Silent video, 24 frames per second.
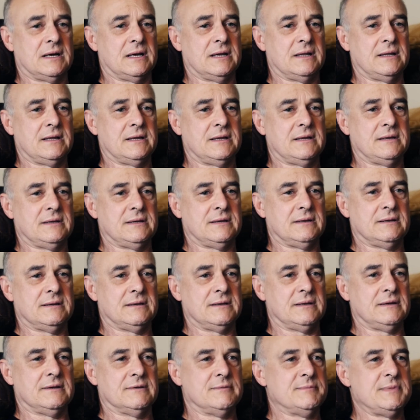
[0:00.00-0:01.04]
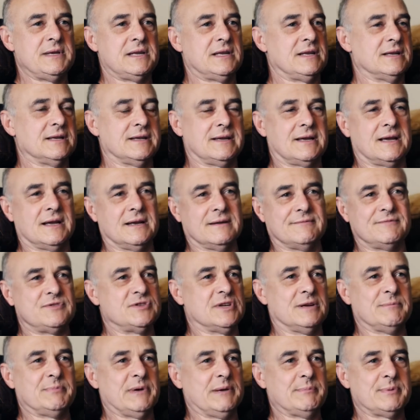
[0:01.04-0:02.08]
you immediately kind of
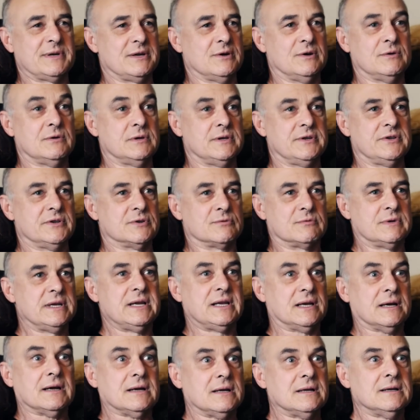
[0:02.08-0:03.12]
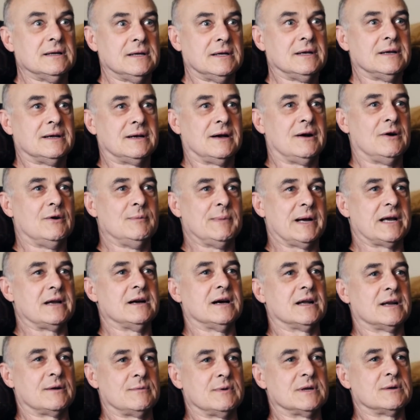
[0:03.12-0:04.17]
jump up and go, Eureka, oh my
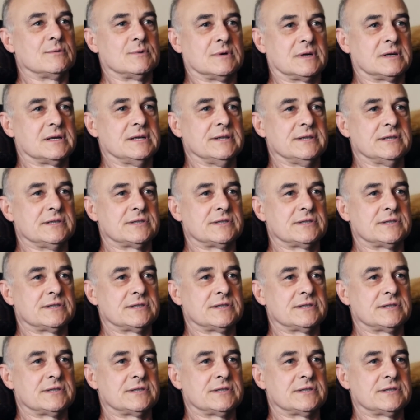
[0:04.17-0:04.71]
God, I want to work on this